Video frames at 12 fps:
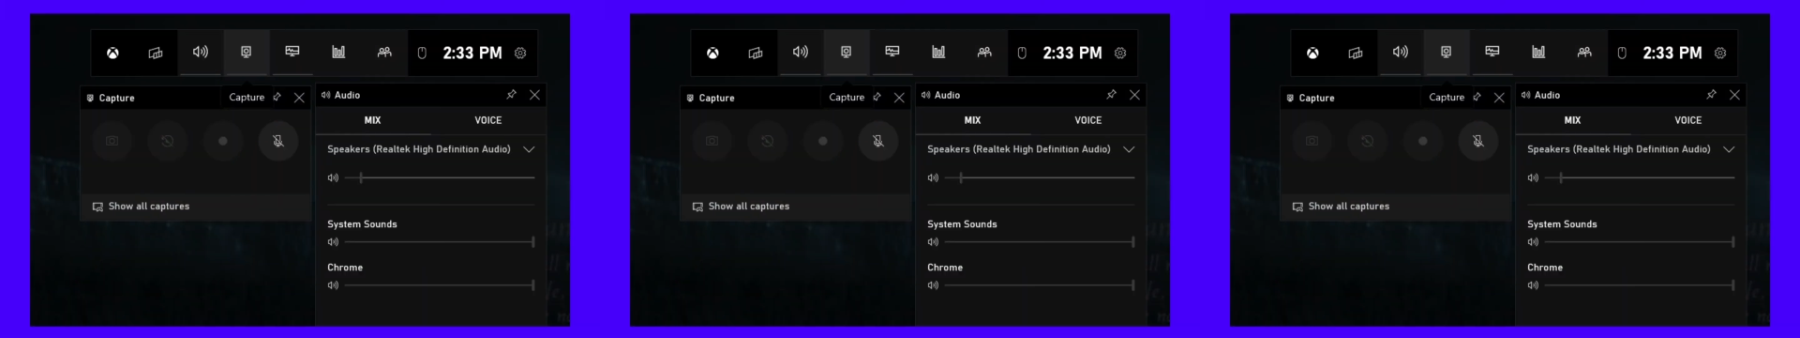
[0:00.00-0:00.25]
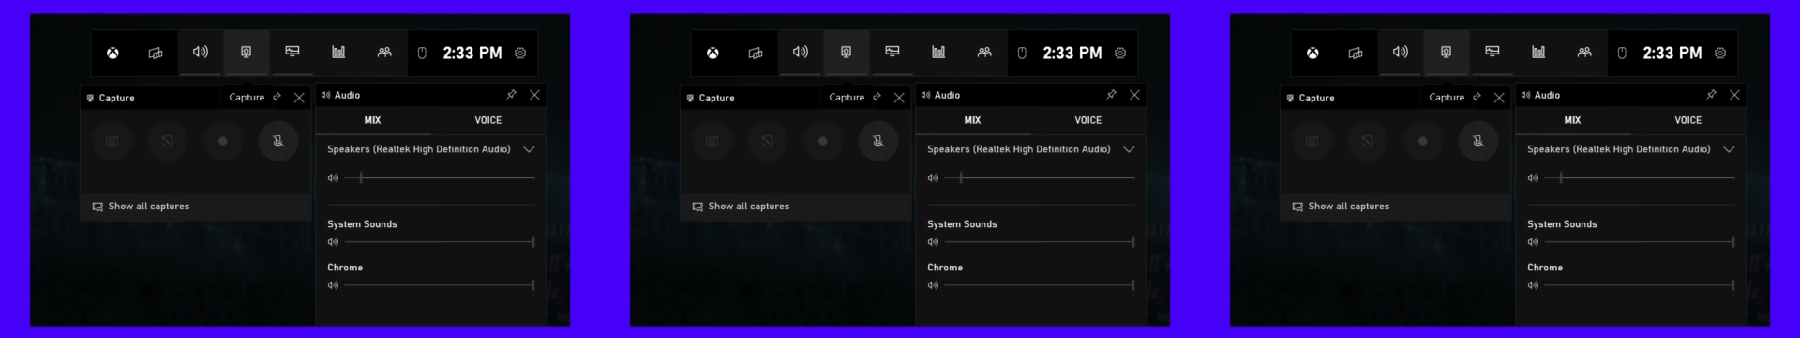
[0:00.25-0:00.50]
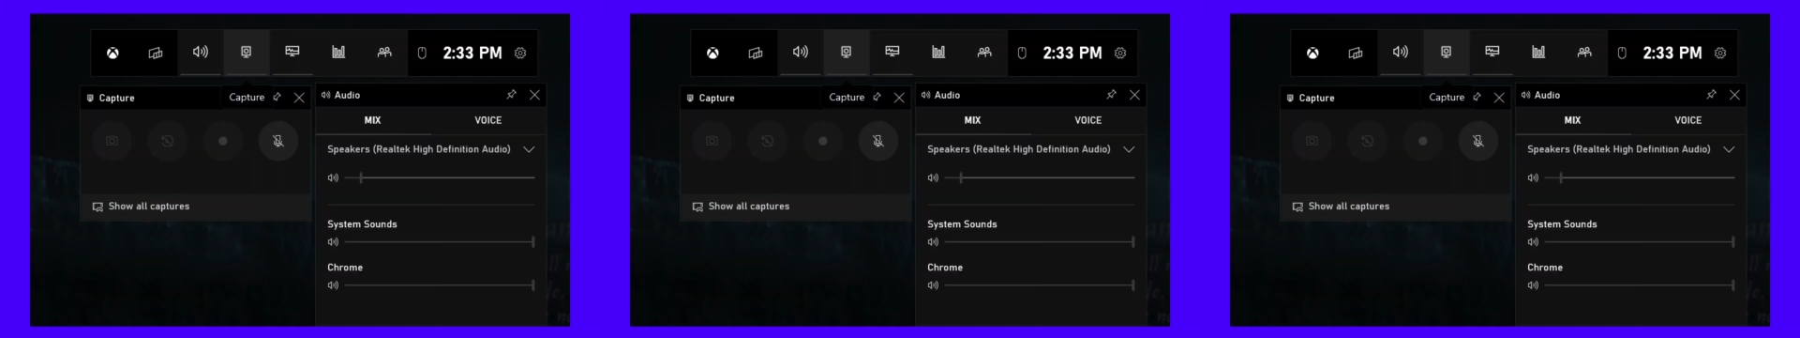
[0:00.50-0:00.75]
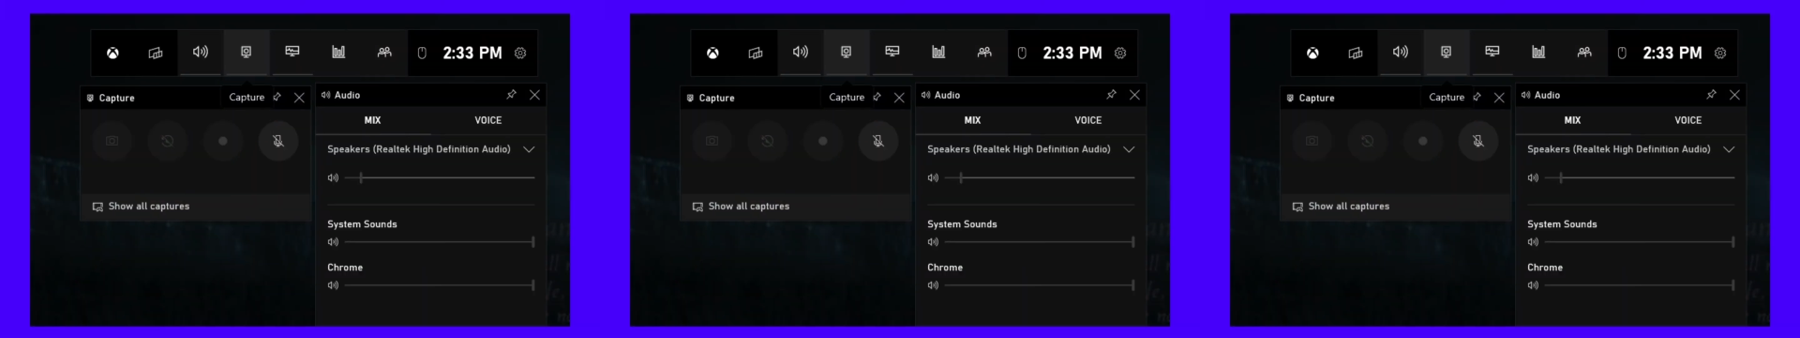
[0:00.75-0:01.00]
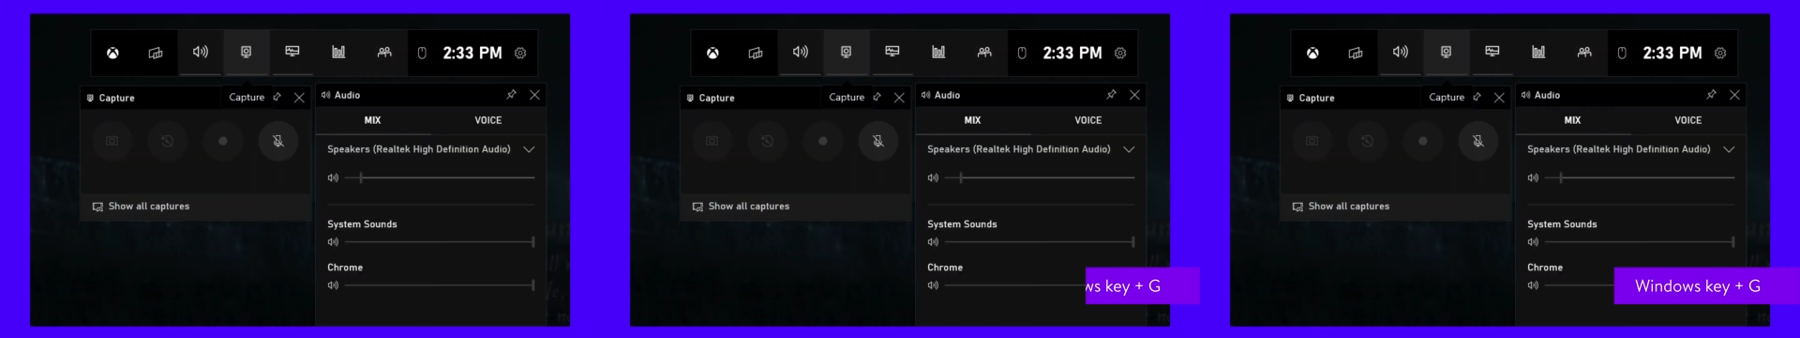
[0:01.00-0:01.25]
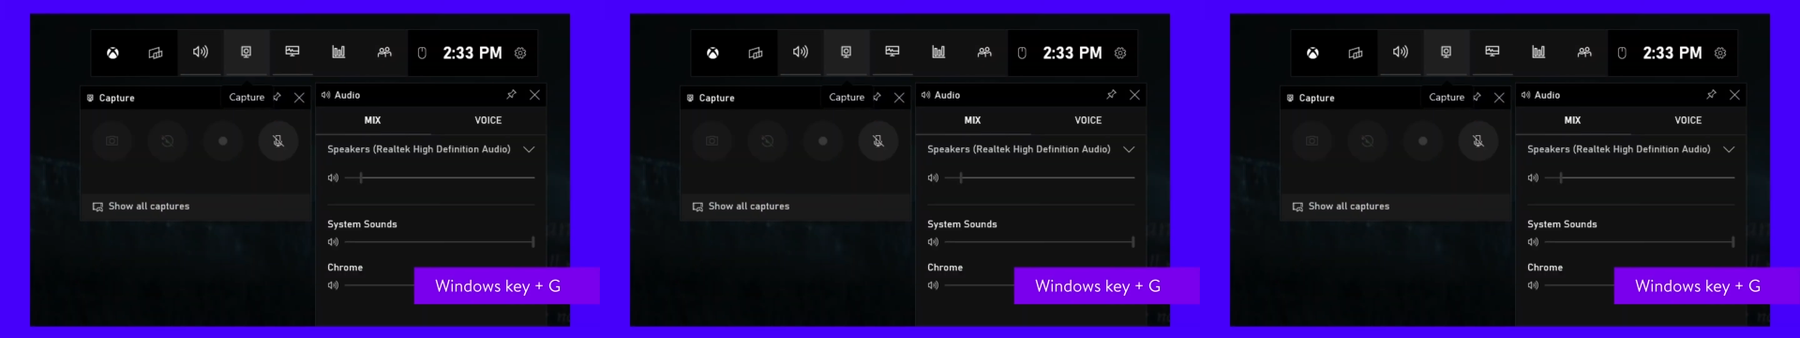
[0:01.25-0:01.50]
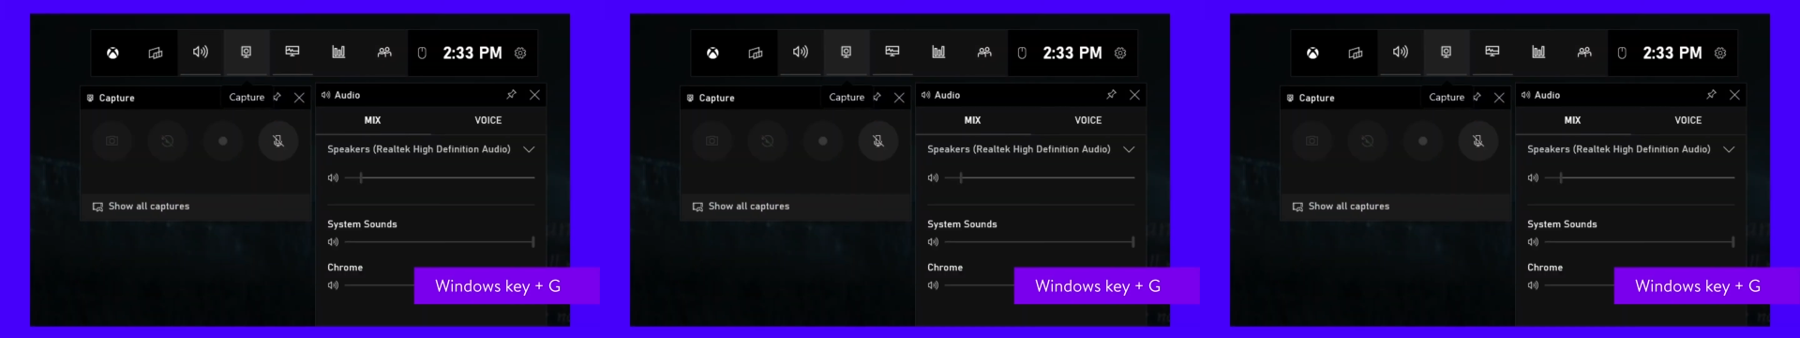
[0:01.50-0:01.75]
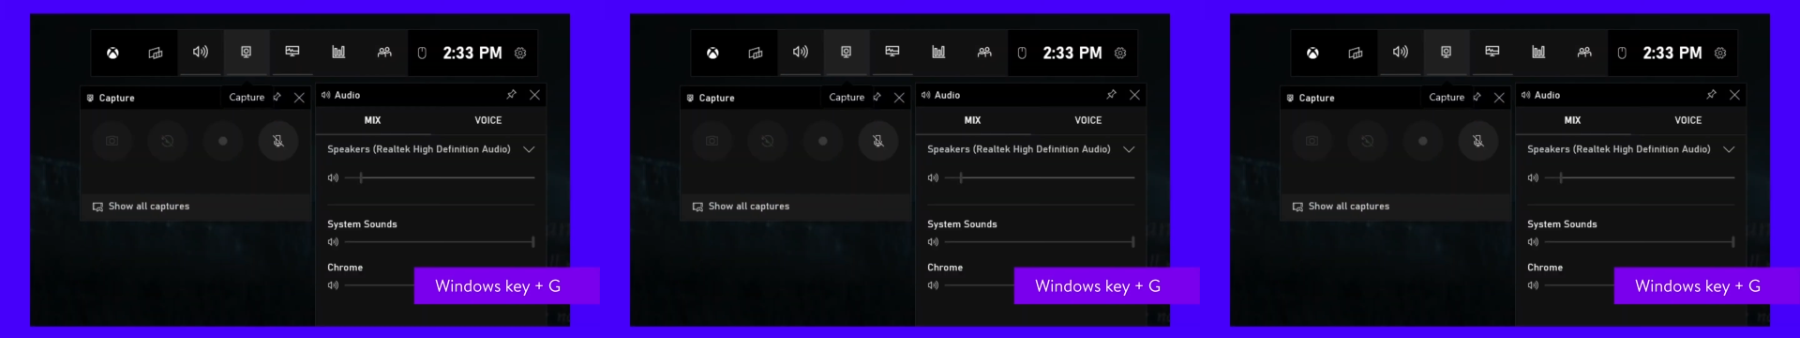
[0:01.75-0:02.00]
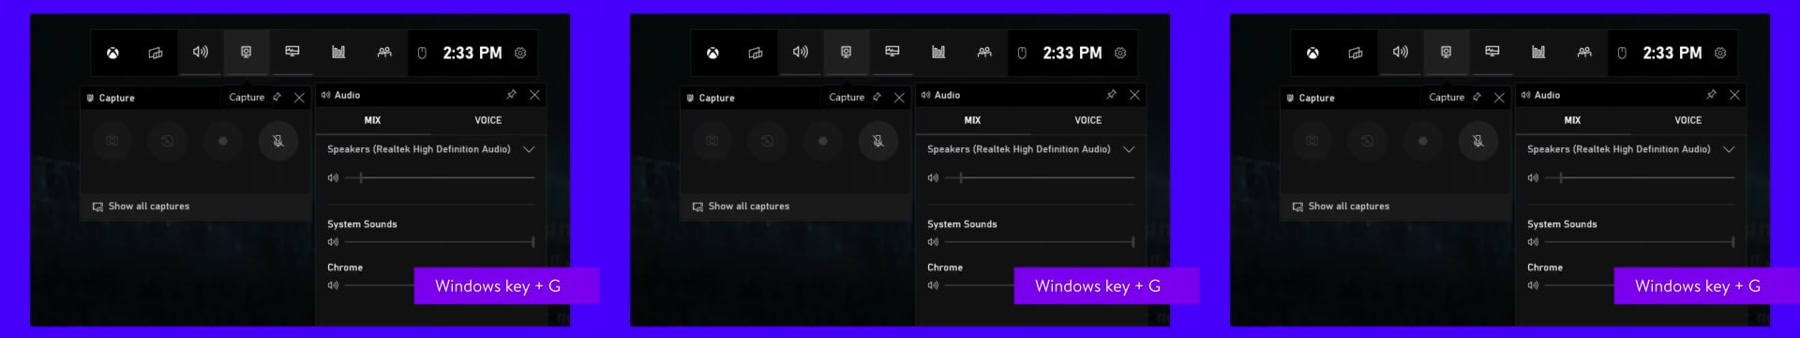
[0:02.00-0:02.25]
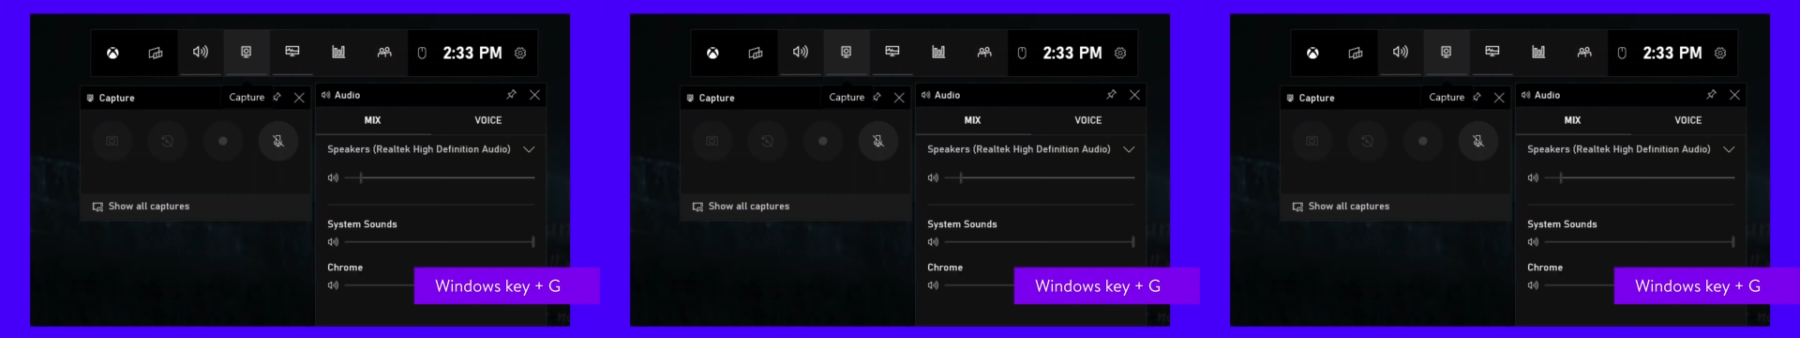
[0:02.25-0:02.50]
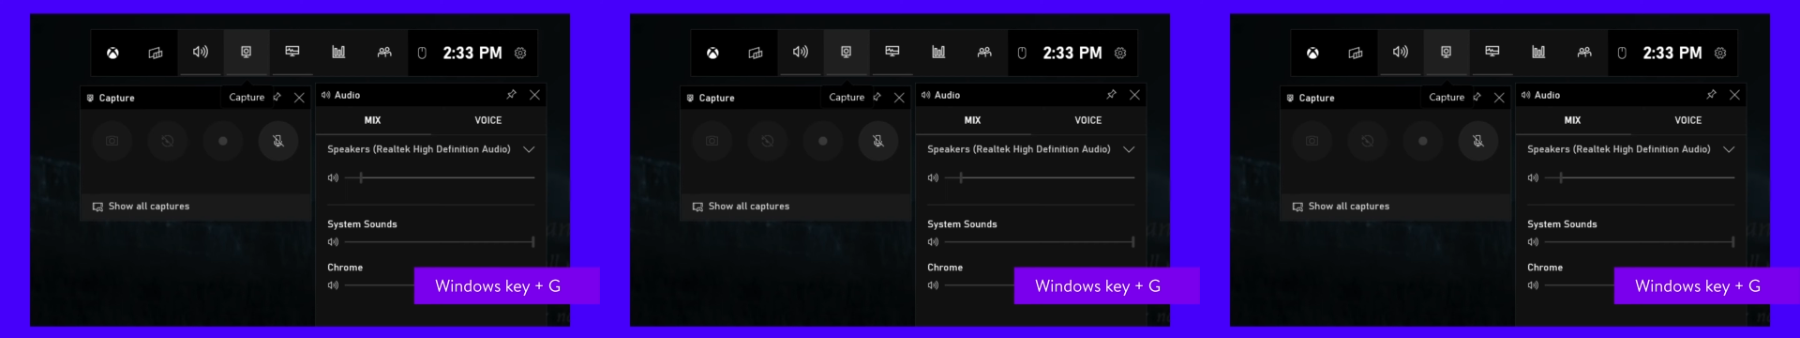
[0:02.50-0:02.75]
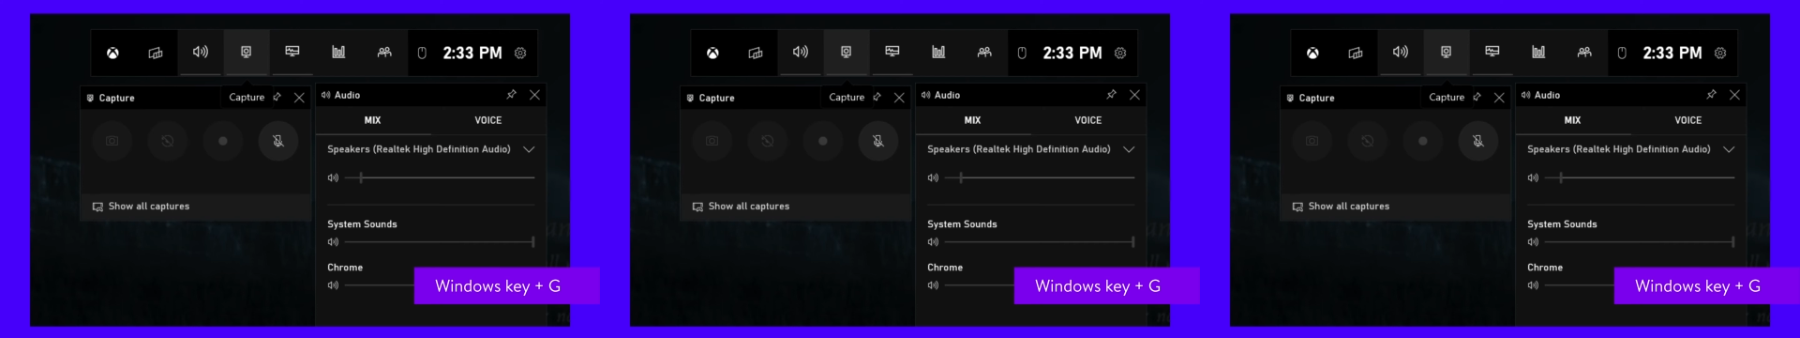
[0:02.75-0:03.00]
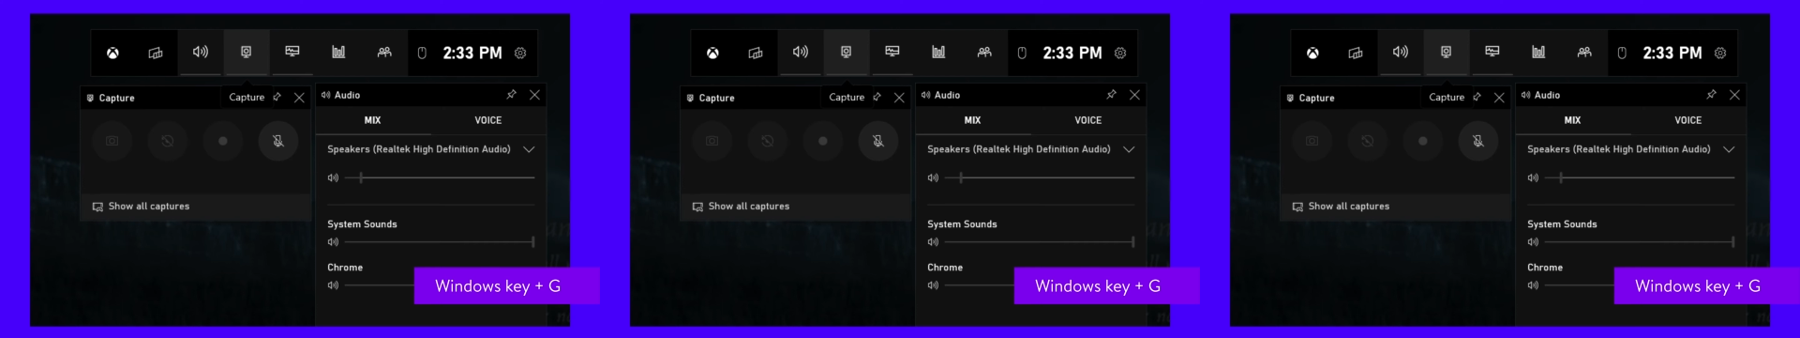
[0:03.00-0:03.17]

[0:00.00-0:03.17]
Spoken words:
Nobody's mouth can be seen.